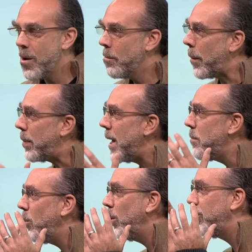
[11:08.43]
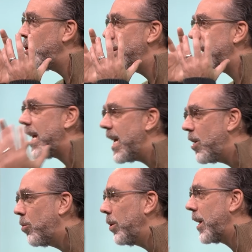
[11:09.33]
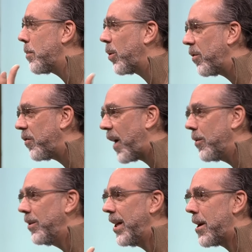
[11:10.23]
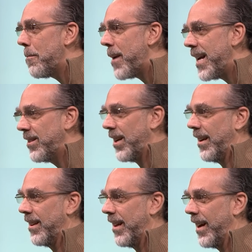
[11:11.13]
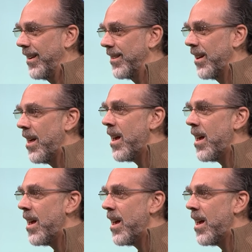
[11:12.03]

But people will do equally profoundly amazing things